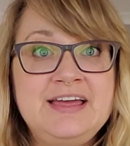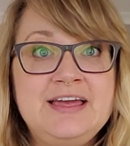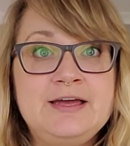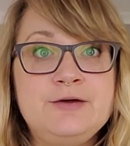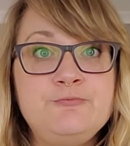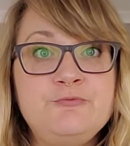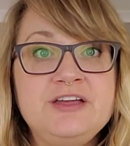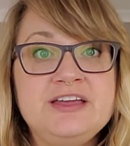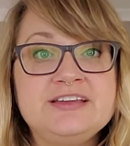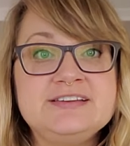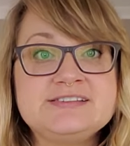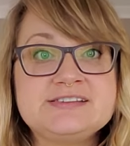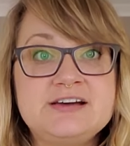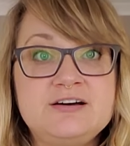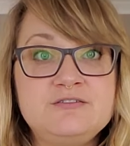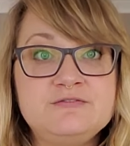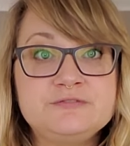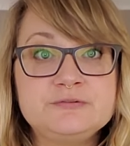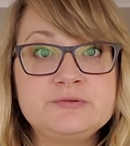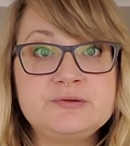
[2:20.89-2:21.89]
and we can
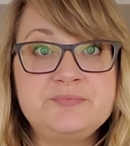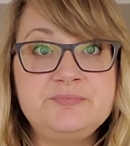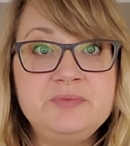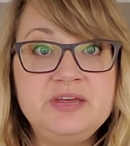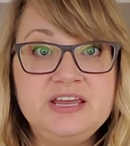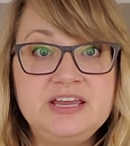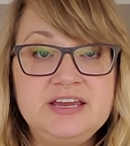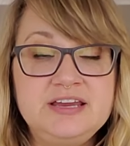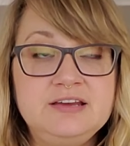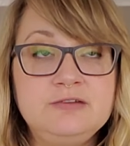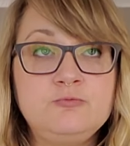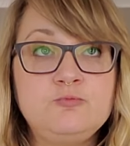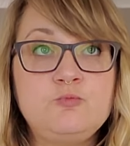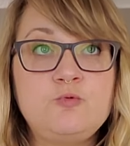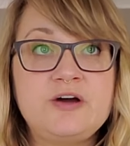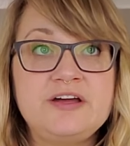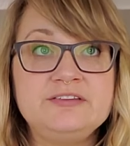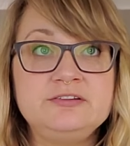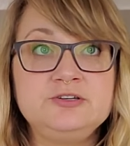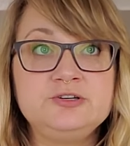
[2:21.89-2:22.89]
tell from the mean
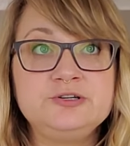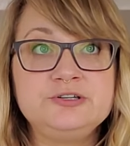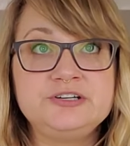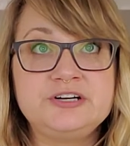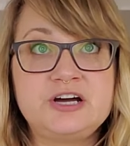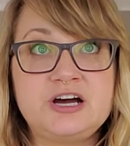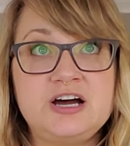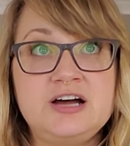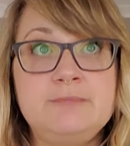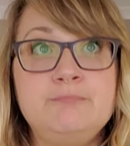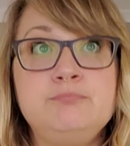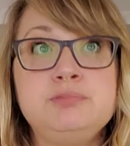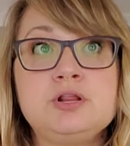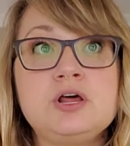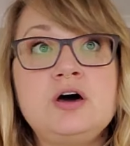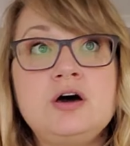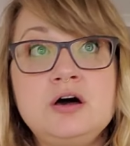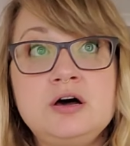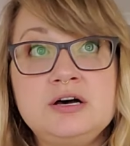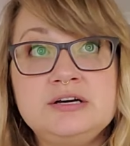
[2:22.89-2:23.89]
whether or not
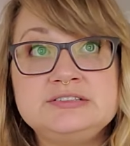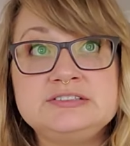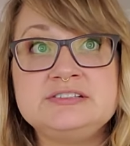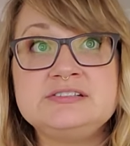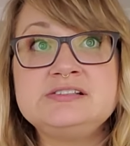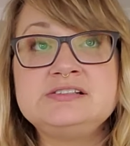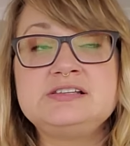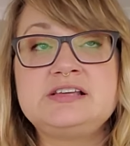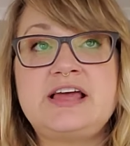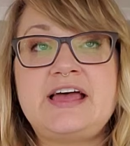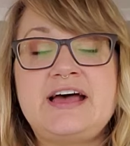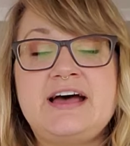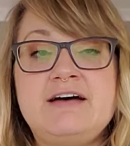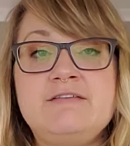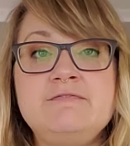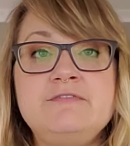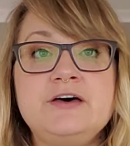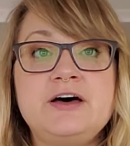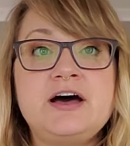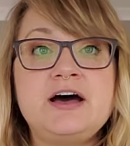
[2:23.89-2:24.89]
blondes
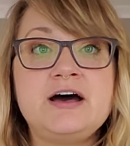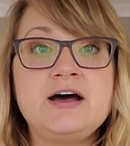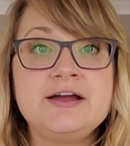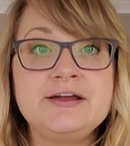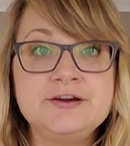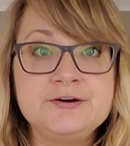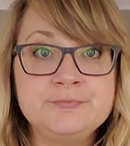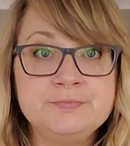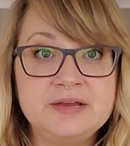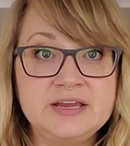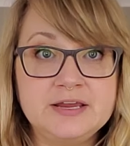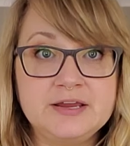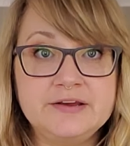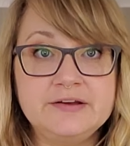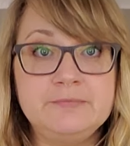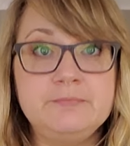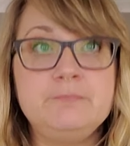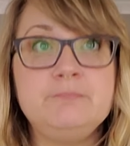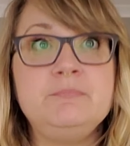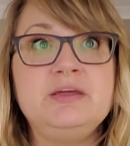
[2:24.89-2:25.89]
have the higher
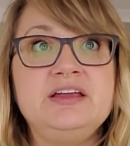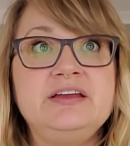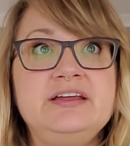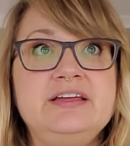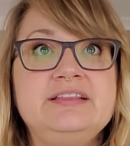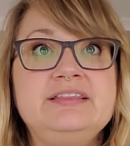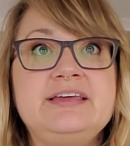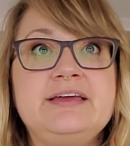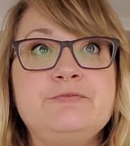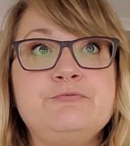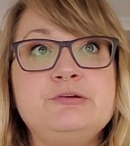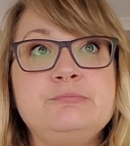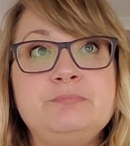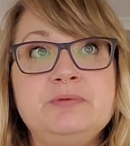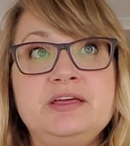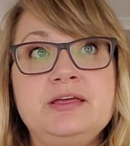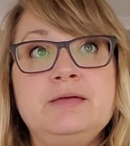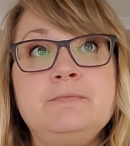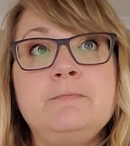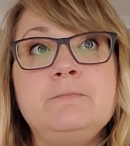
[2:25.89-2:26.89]
mean, meaning they would
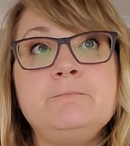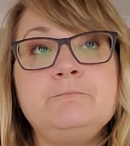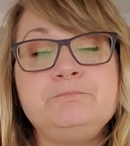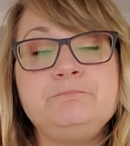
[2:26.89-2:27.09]
be